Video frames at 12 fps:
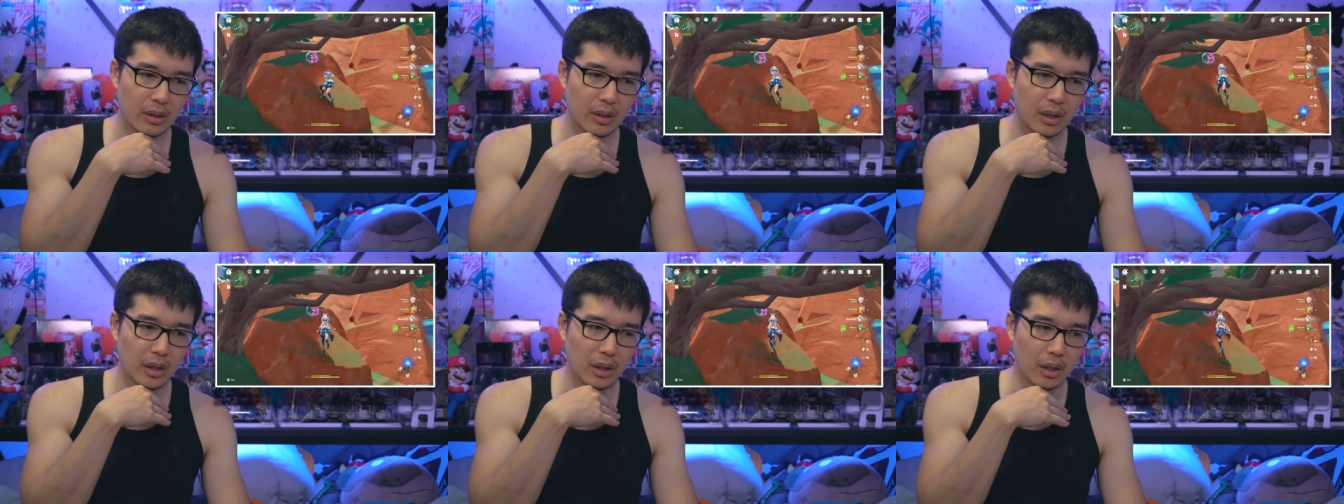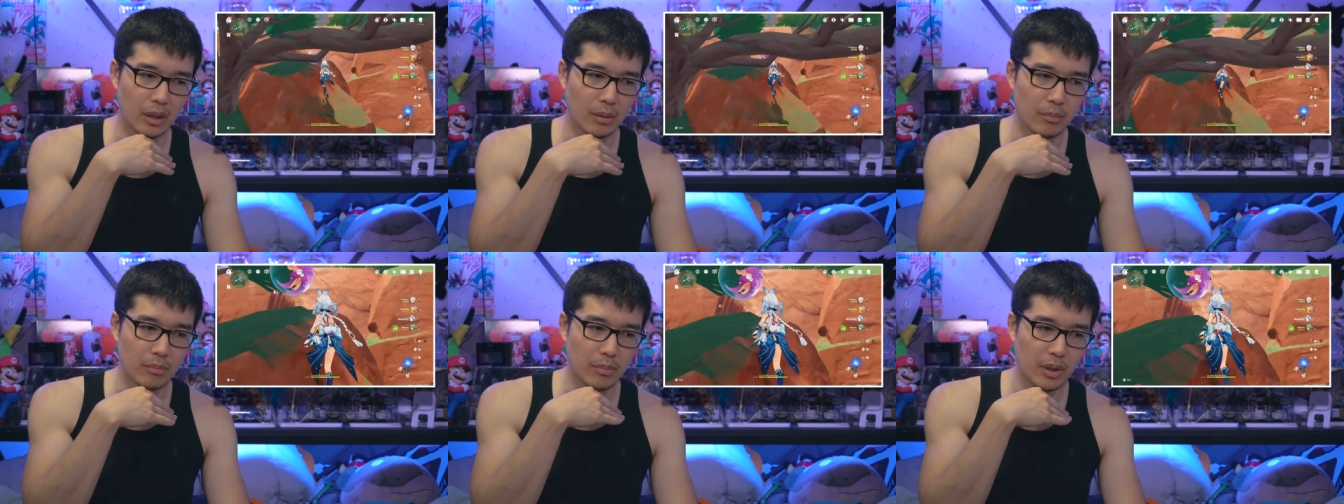
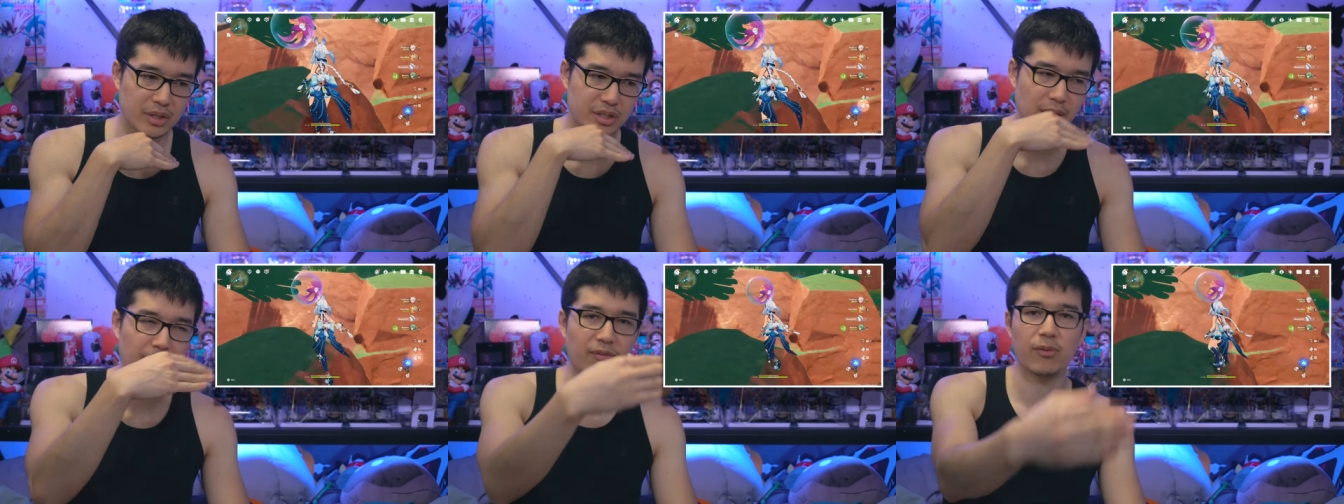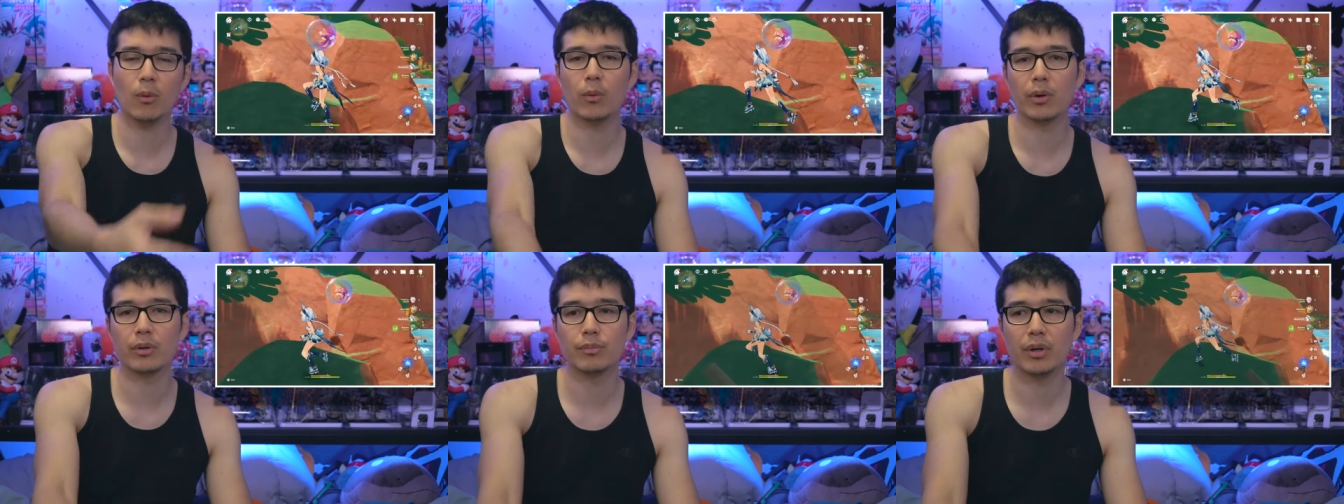um, step
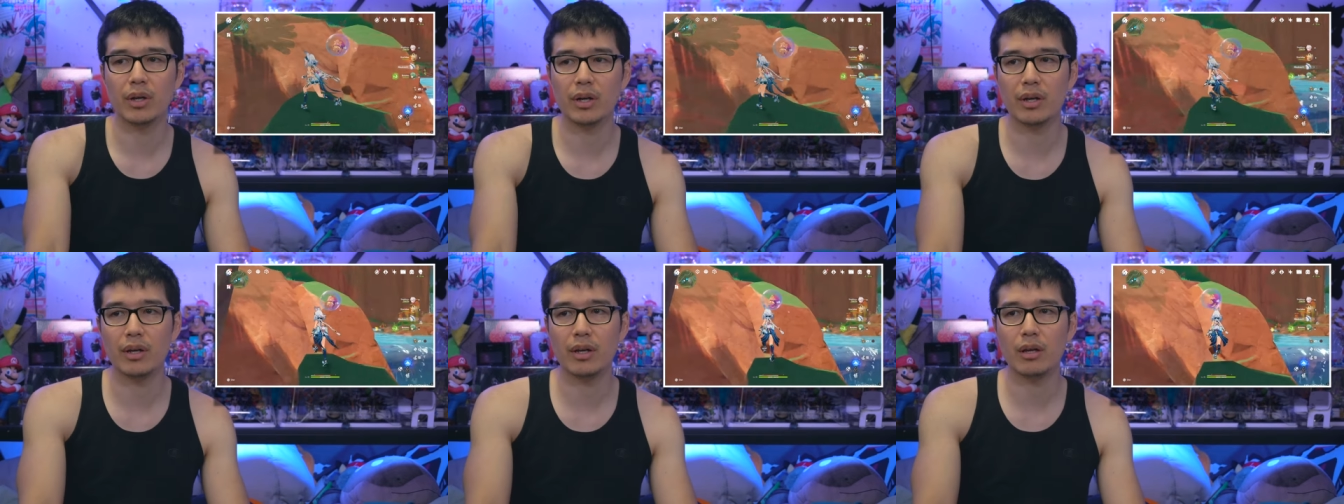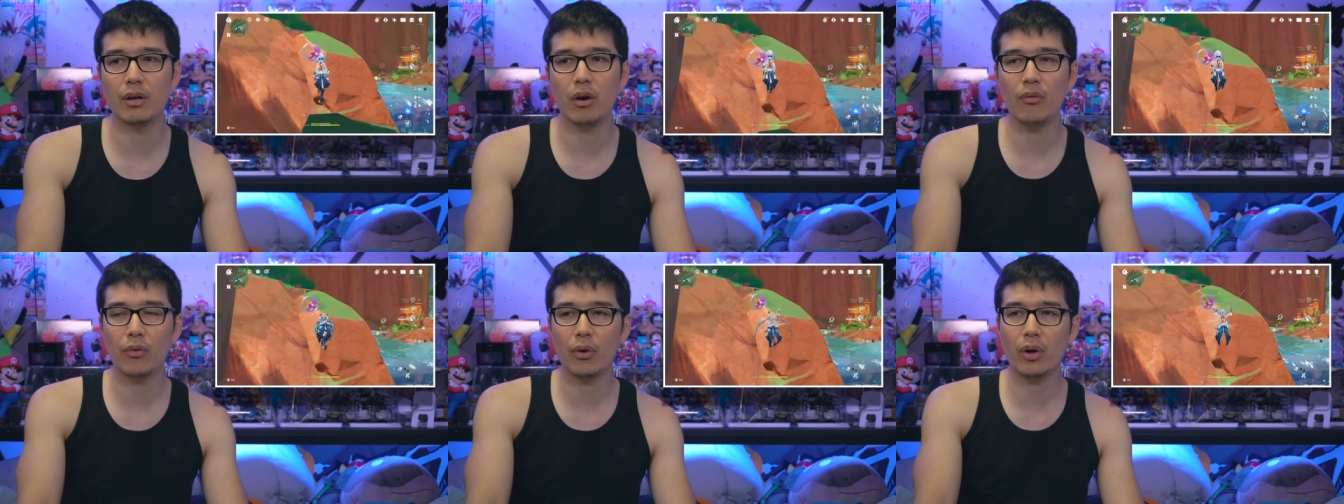forward, but
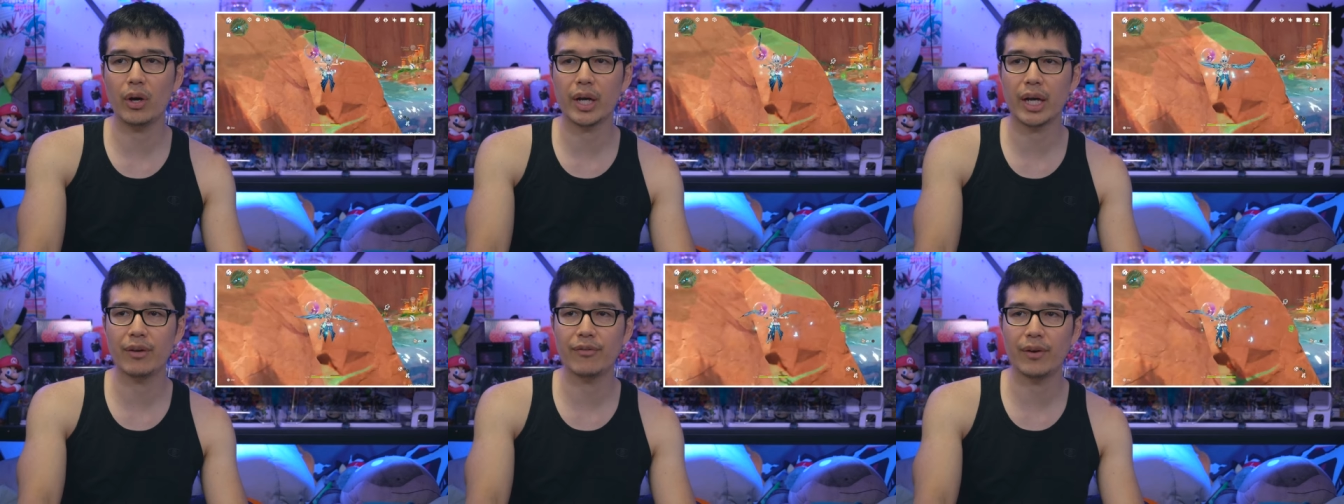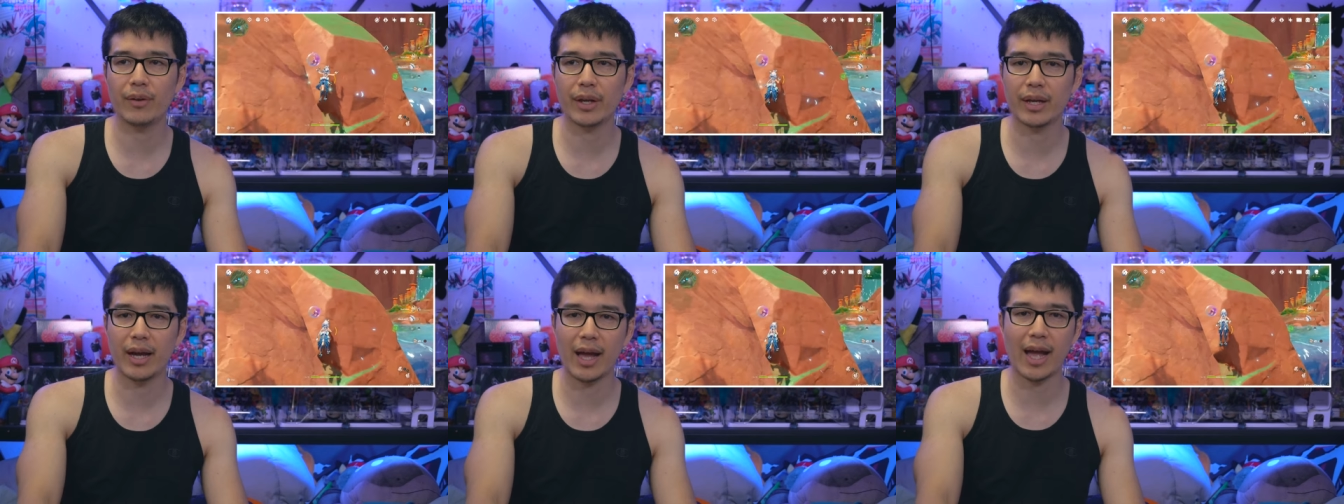overall, I kind of felt
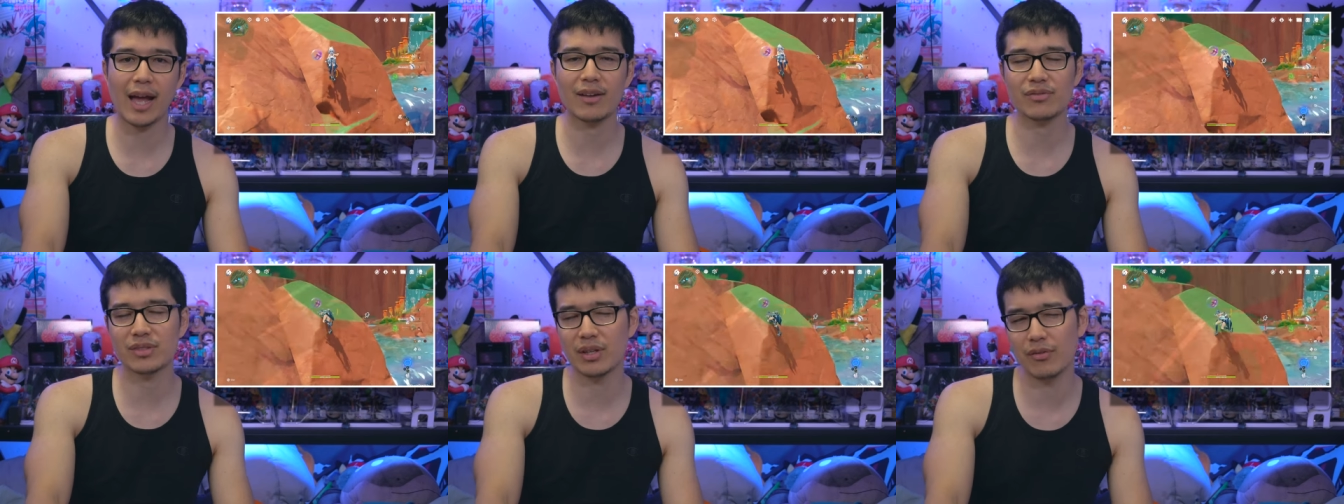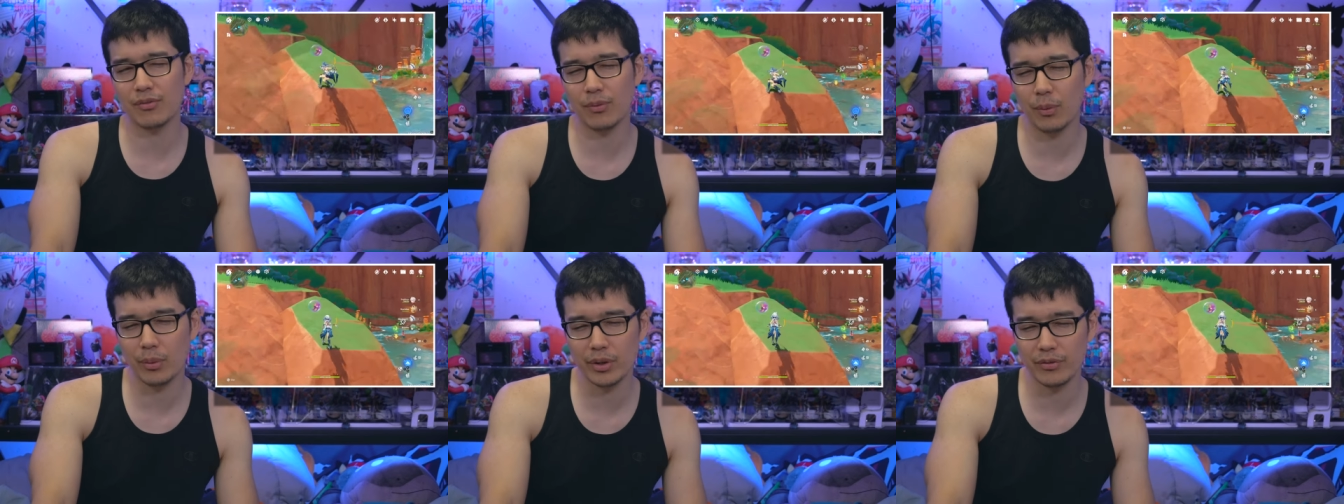like a half step
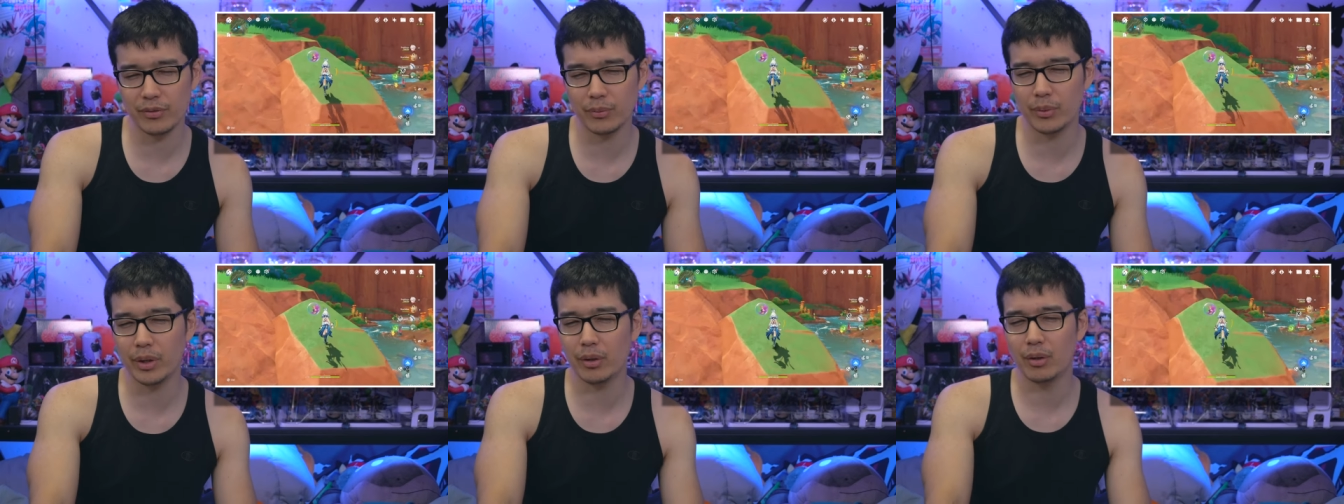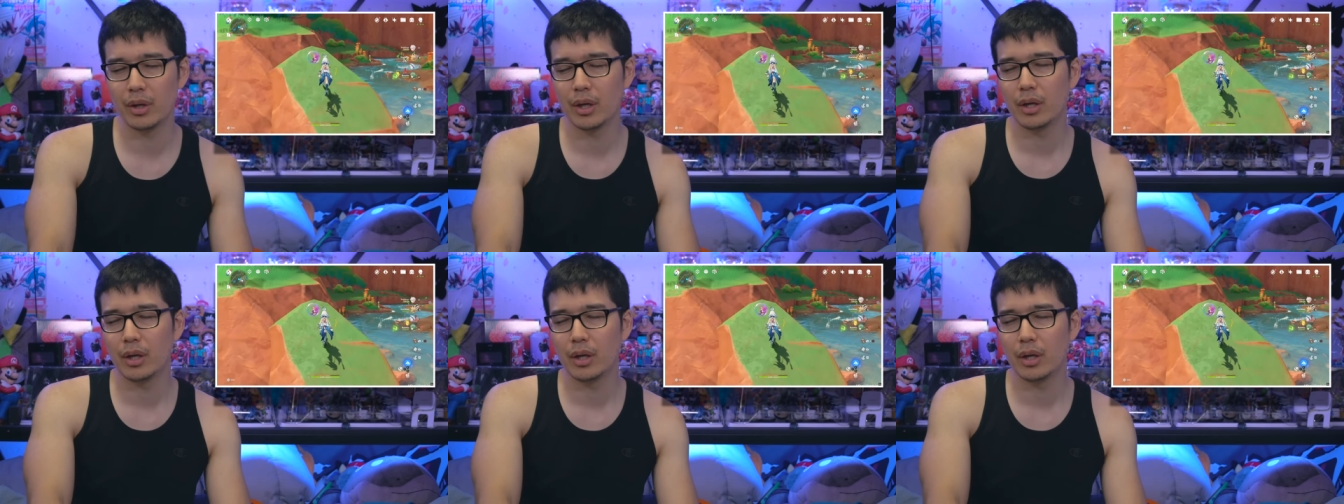forward, if you will,